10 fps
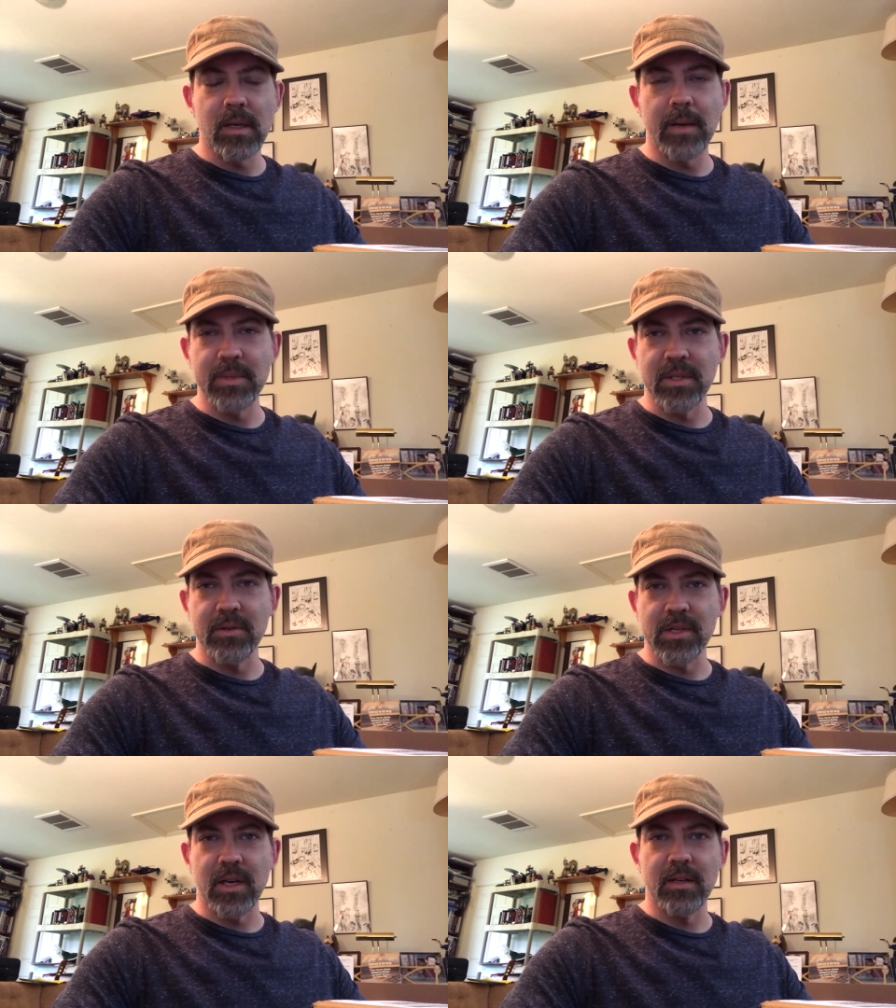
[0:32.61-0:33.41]

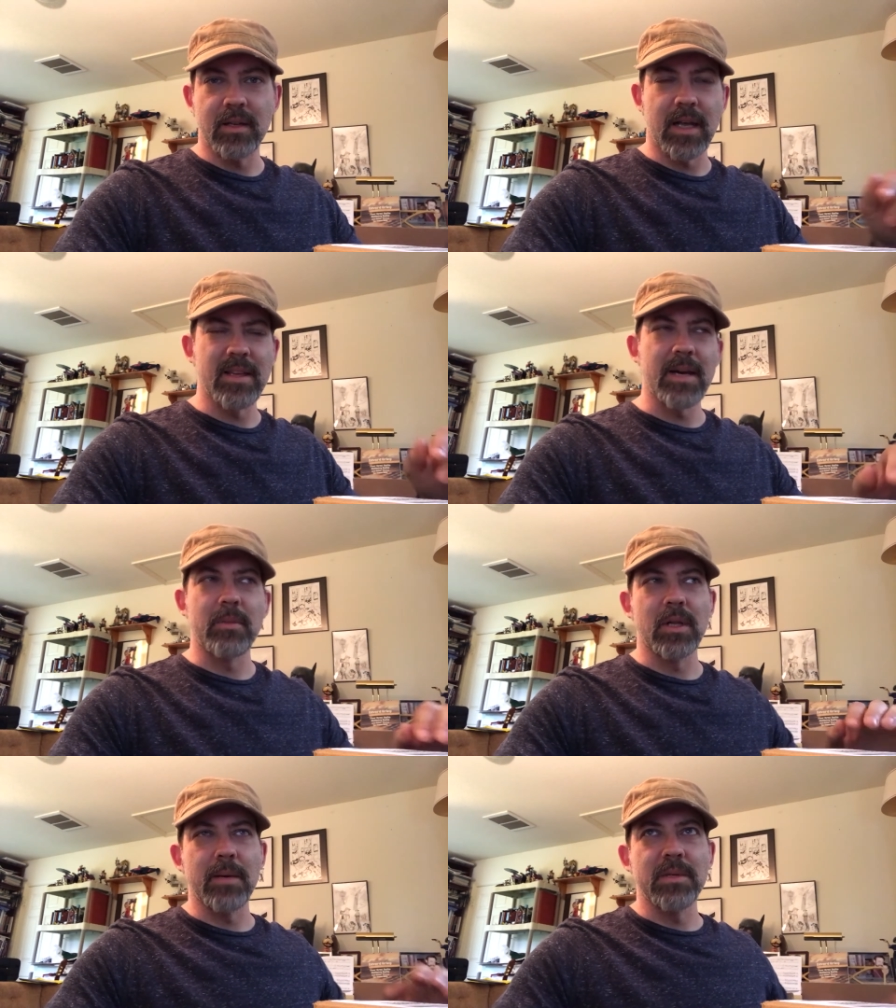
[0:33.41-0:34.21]
episodes yet. I think
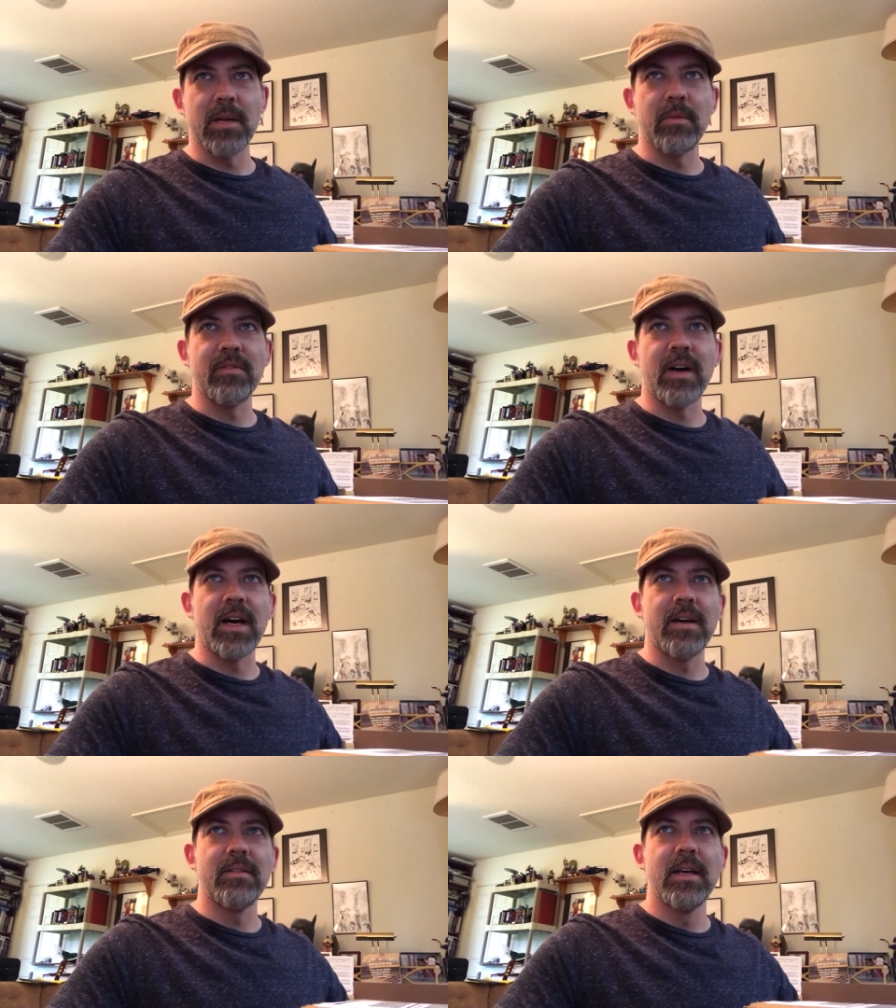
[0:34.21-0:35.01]
I'm only up to number
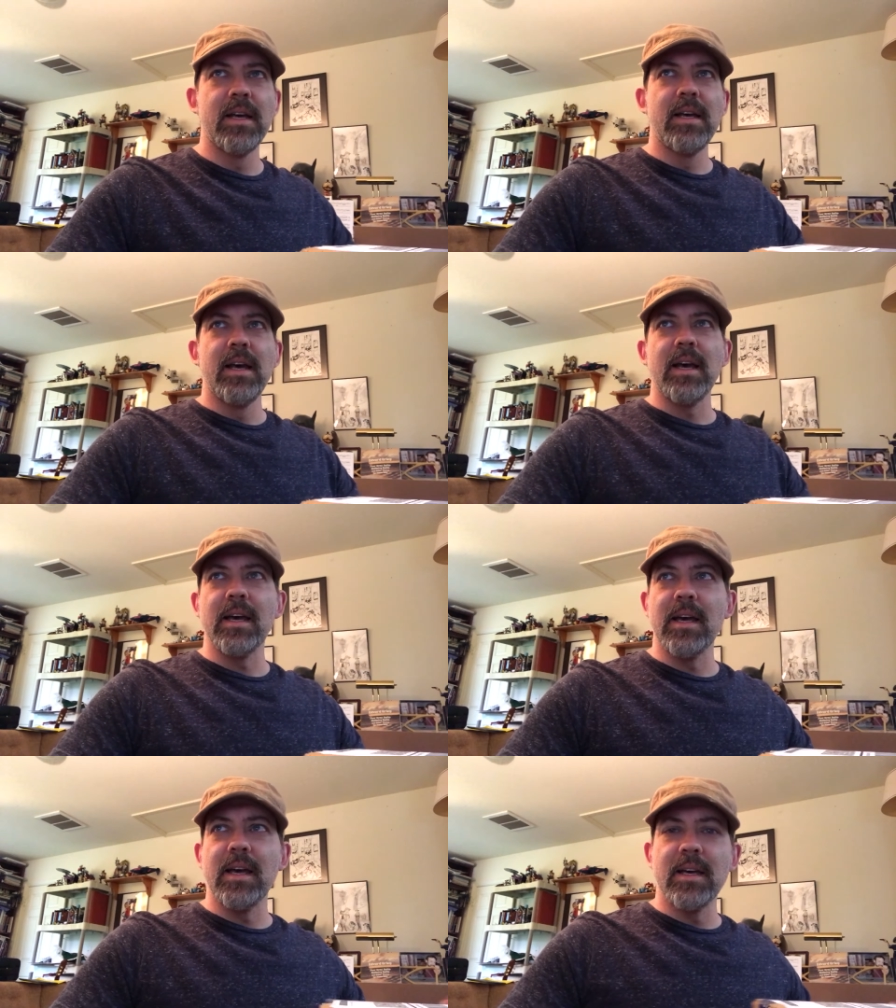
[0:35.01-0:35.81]
5,
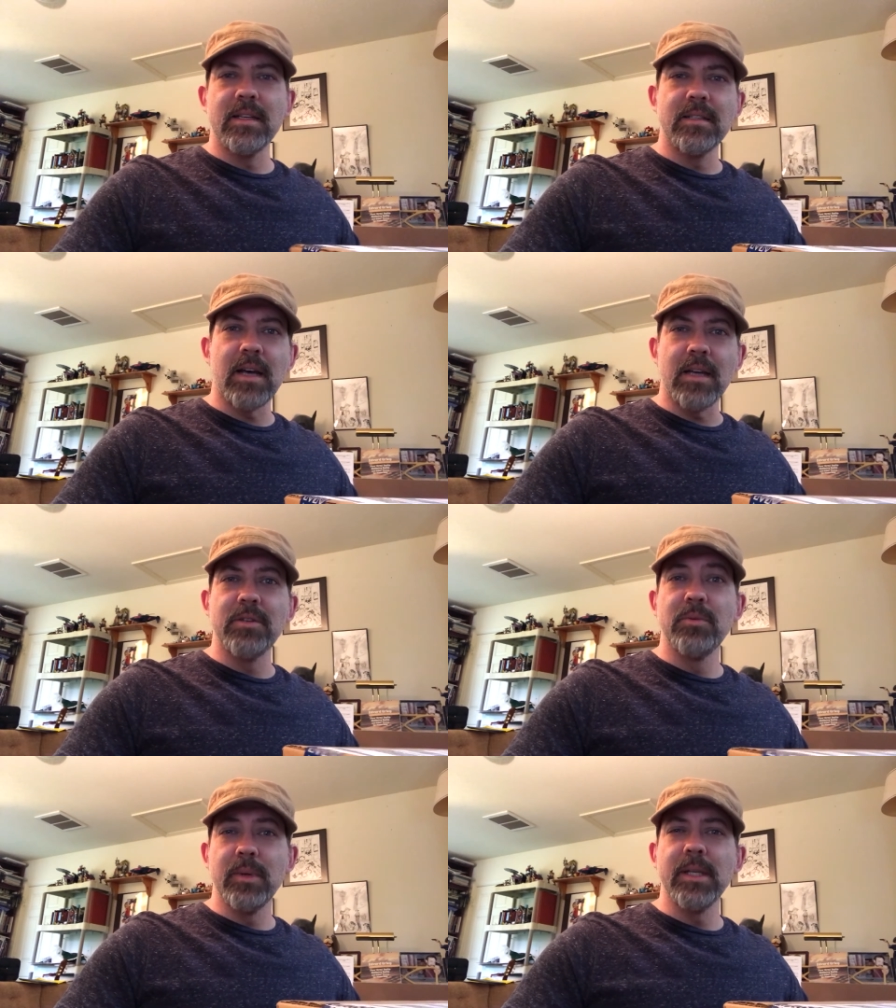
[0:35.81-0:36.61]
and I
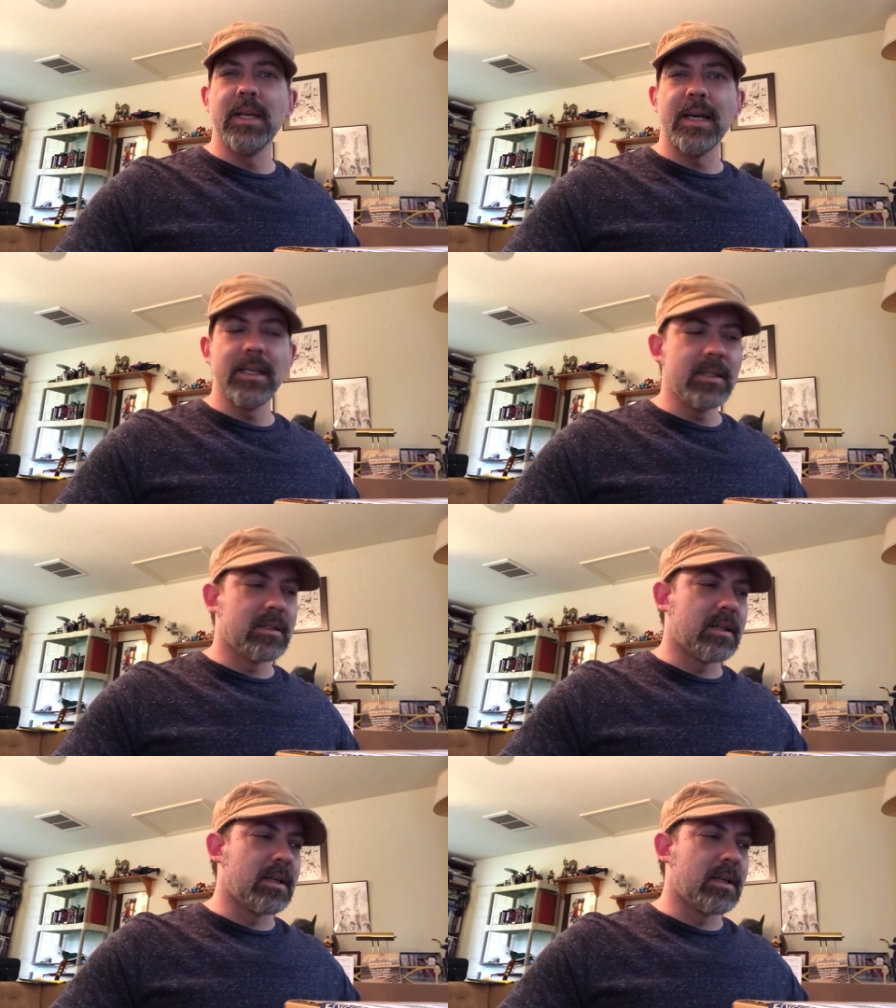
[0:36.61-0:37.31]
do really like it.